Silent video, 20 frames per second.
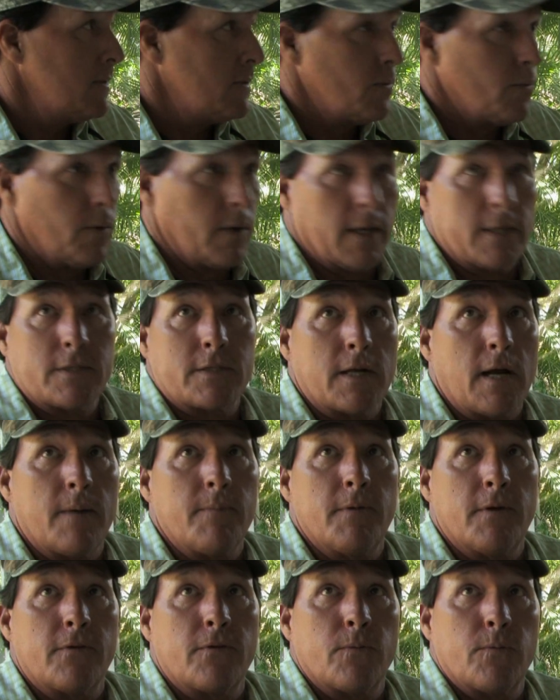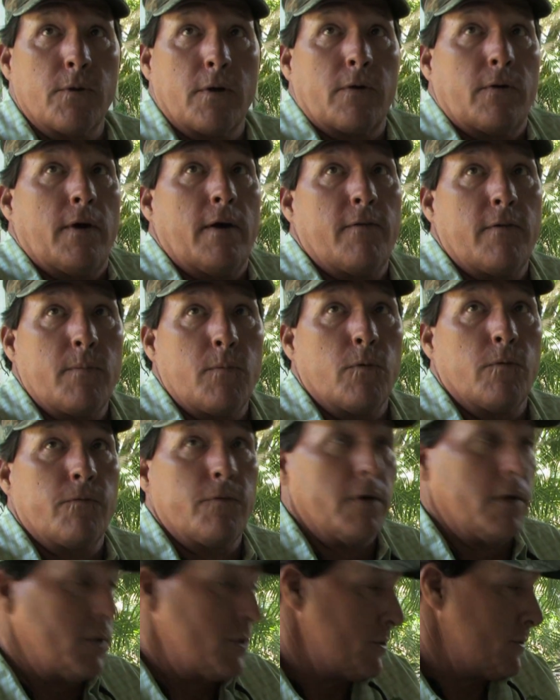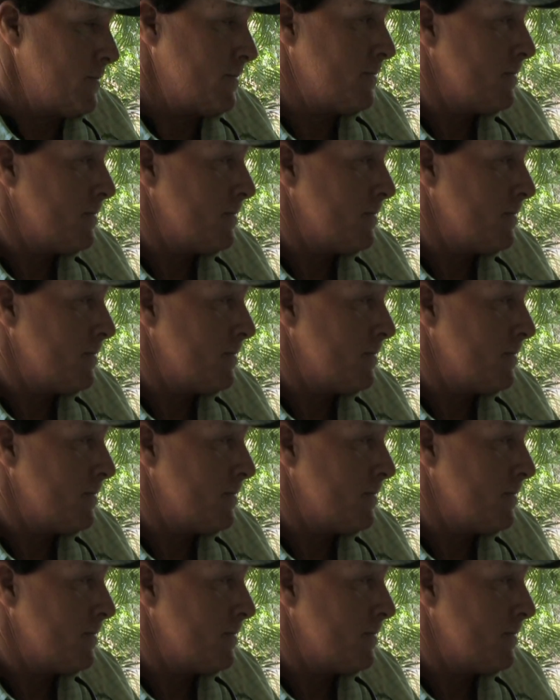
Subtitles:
we got to stop this or we're not going to have any more fish.